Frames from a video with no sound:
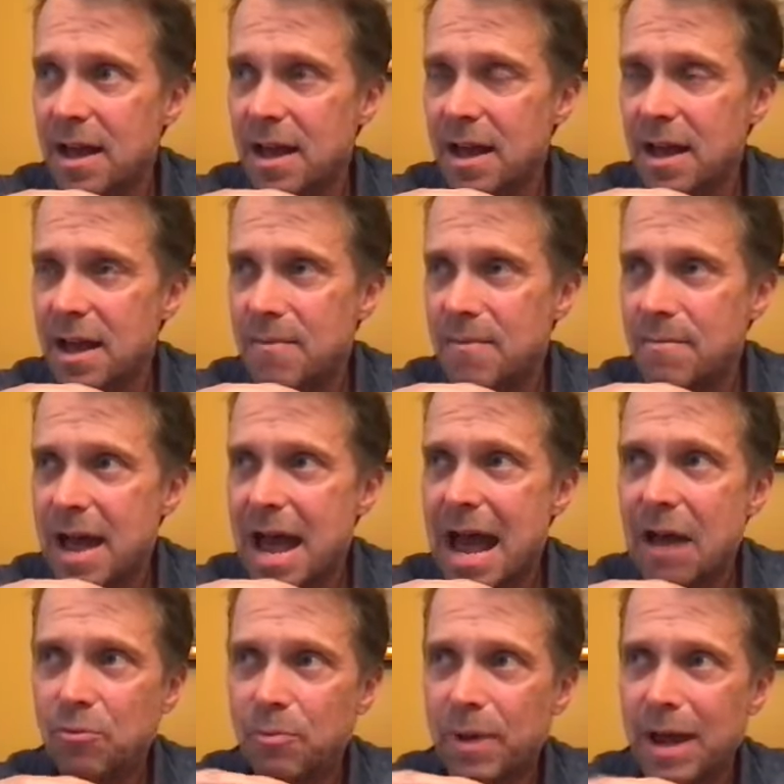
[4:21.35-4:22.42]

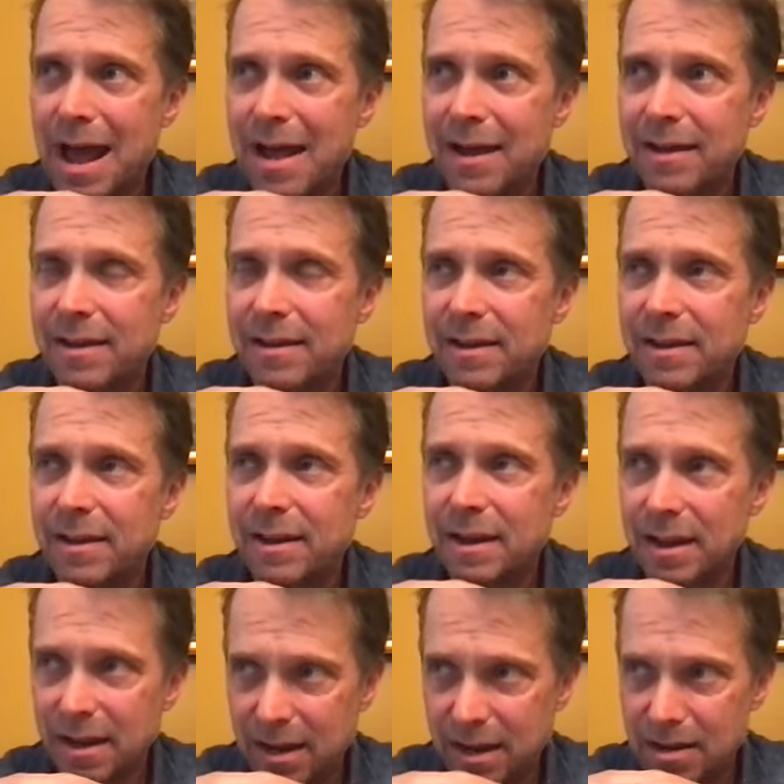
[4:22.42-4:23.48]
out back
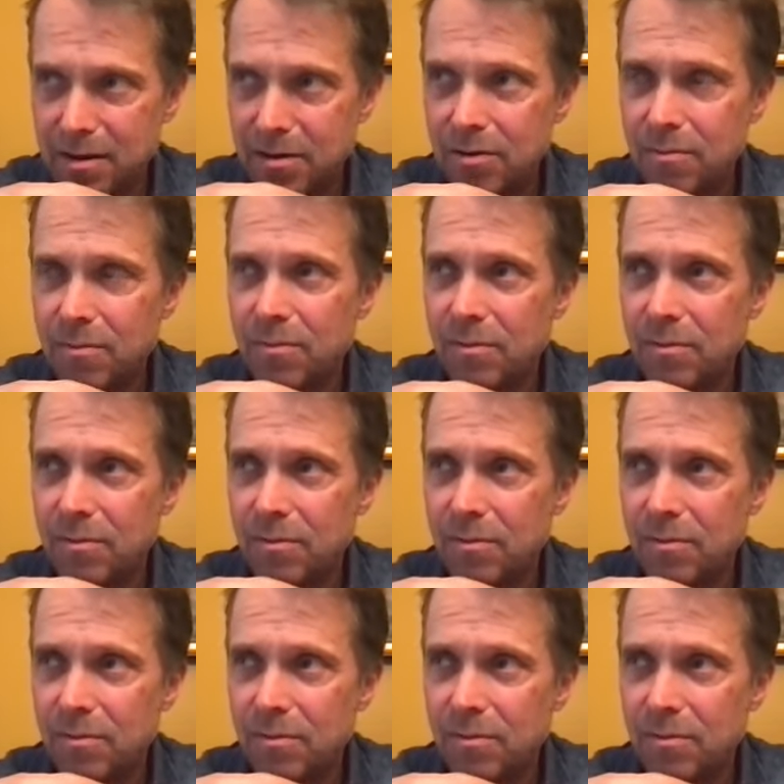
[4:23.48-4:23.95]
in